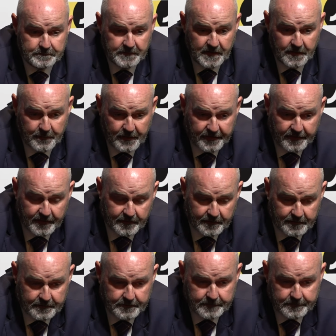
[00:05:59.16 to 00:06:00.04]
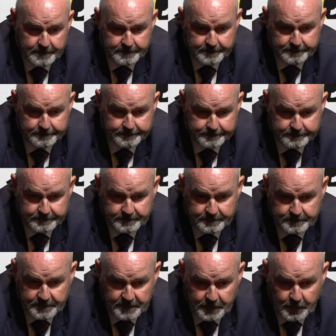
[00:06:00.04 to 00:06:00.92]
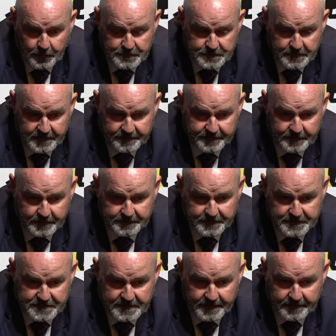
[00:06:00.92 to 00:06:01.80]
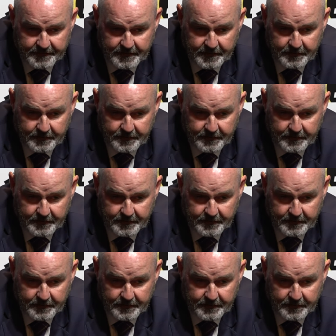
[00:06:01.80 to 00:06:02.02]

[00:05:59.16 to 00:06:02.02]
Yeah, but in that, you also have to understand